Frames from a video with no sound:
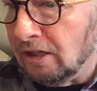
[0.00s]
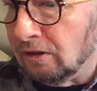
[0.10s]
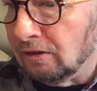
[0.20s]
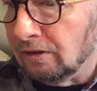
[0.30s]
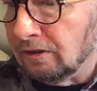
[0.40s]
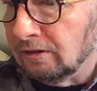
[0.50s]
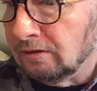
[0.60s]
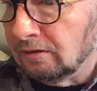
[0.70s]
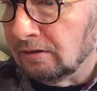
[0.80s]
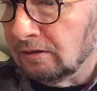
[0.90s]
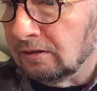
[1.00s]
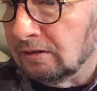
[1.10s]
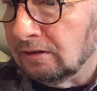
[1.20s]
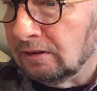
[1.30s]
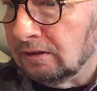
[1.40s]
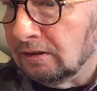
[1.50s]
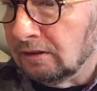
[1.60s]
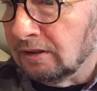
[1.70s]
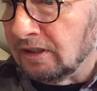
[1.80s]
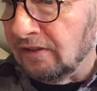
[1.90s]
chord.
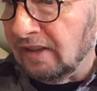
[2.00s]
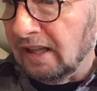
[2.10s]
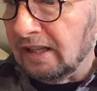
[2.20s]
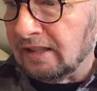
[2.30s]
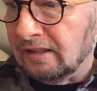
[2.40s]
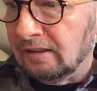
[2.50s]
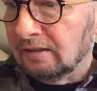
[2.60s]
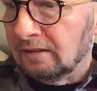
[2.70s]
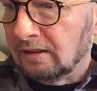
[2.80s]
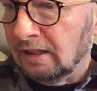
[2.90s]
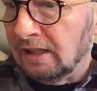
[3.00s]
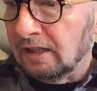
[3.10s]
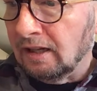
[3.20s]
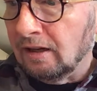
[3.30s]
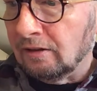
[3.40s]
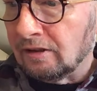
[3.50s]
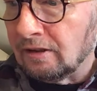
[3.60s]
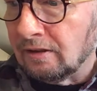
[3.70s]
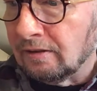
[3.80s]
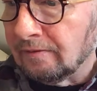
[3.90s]
So if you listen, it
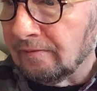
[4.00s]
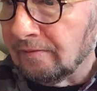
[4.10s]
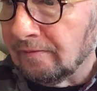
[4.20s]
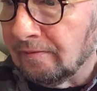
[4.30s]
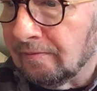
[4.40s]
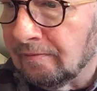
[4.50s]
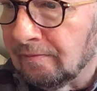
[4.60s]
goes back